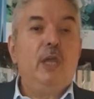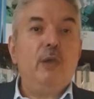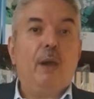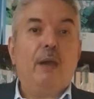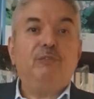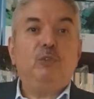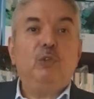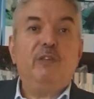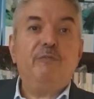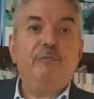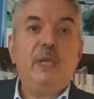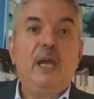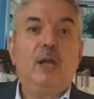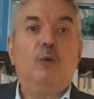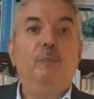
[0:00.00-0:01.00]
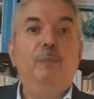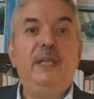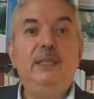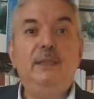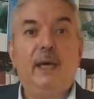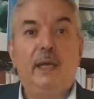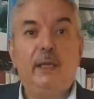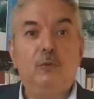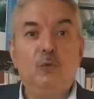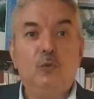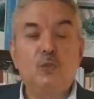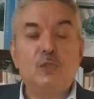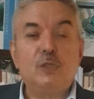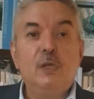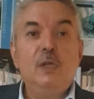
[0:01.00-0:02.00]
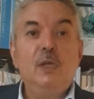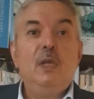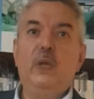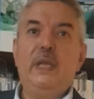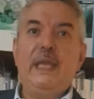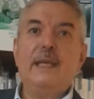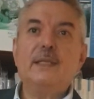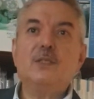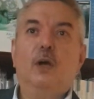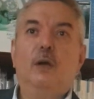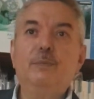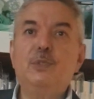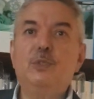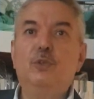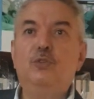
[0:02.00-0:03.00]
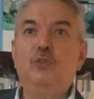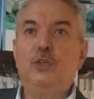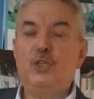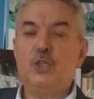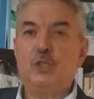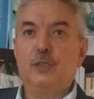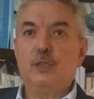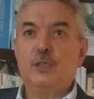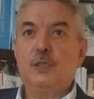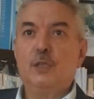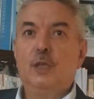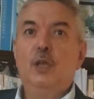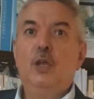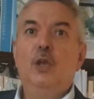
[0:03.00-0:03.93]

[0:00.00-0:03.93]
You have to give me a complete diagnosis. We as obstetricians